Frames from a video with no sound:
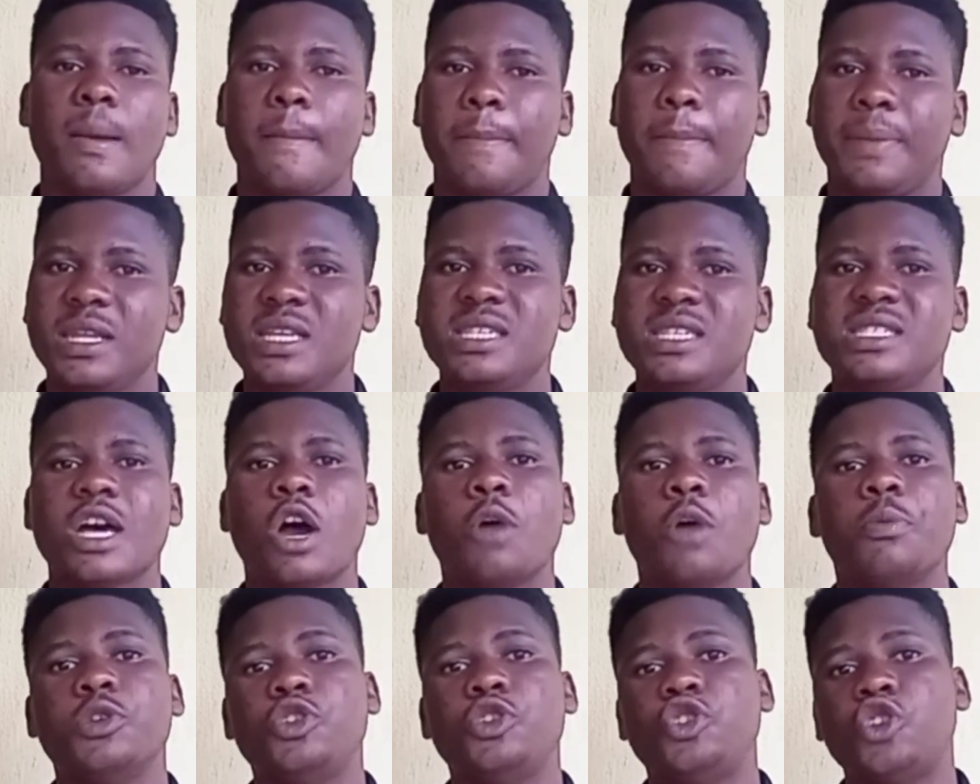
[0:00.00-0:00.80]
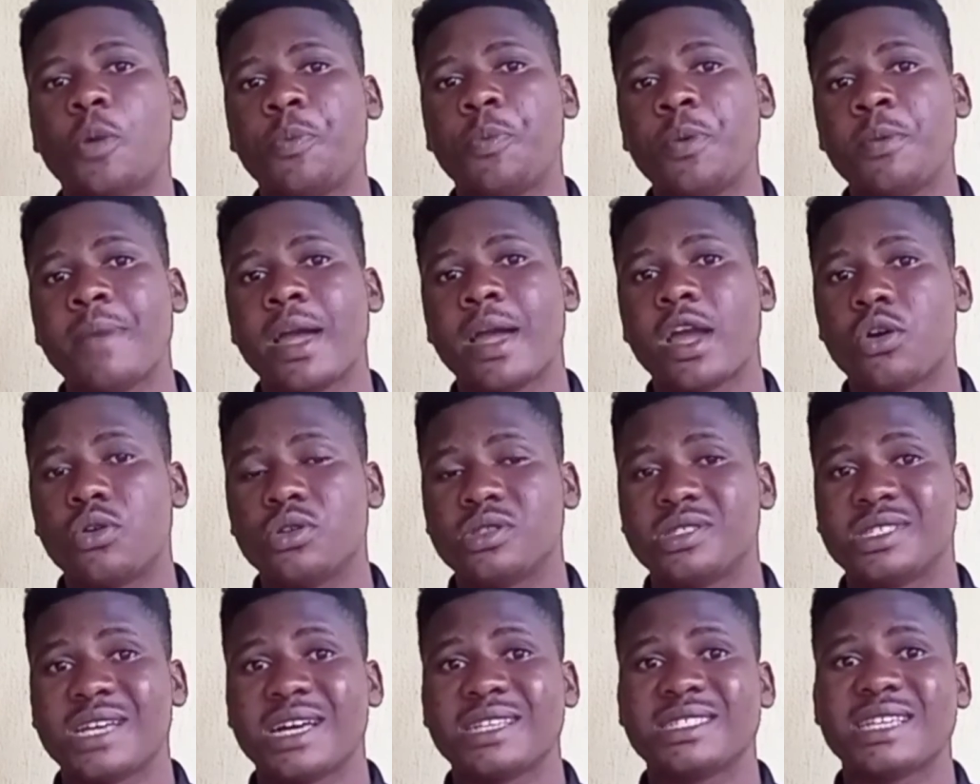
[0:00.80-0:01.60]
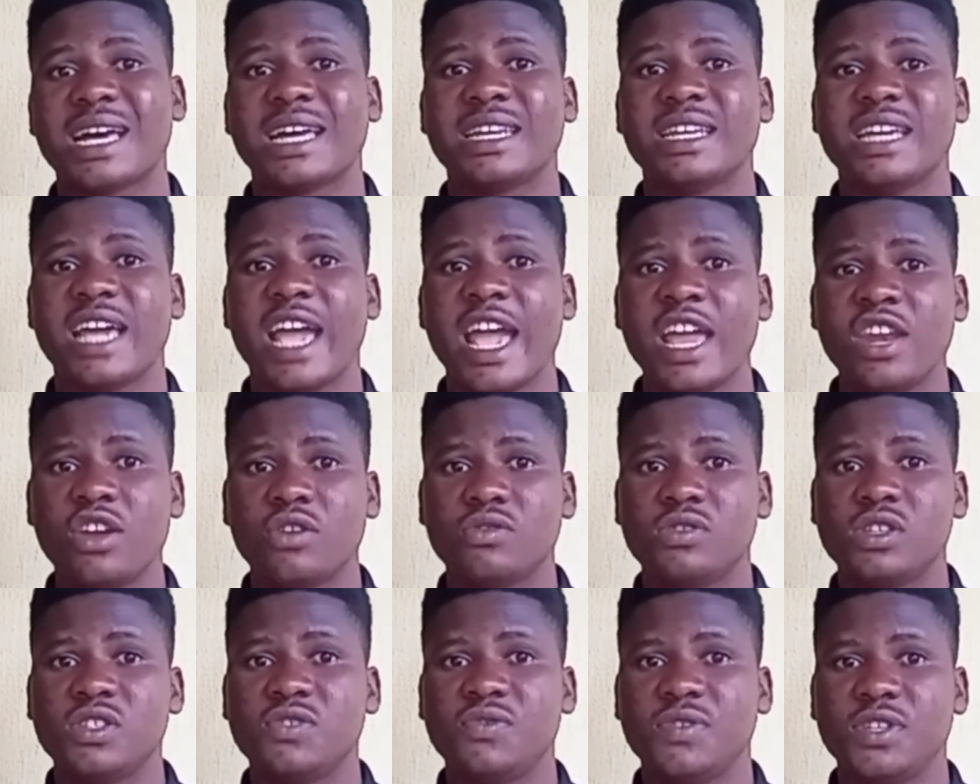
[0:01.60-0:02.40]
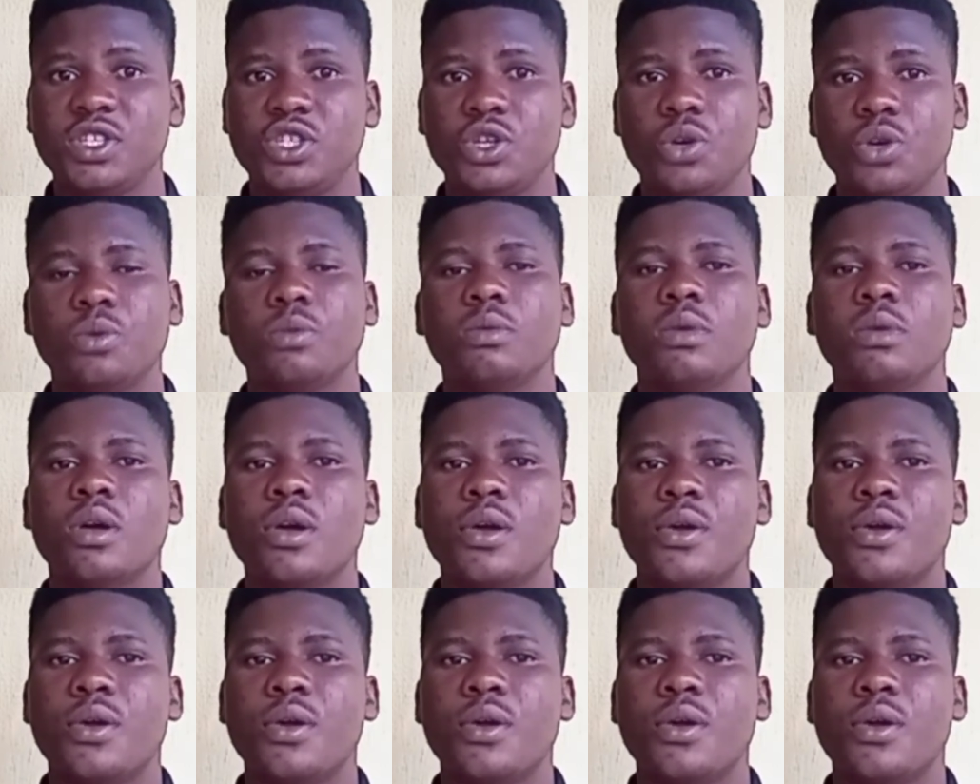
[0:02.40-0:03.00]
please, I'll be dropping my contact at the end of this video.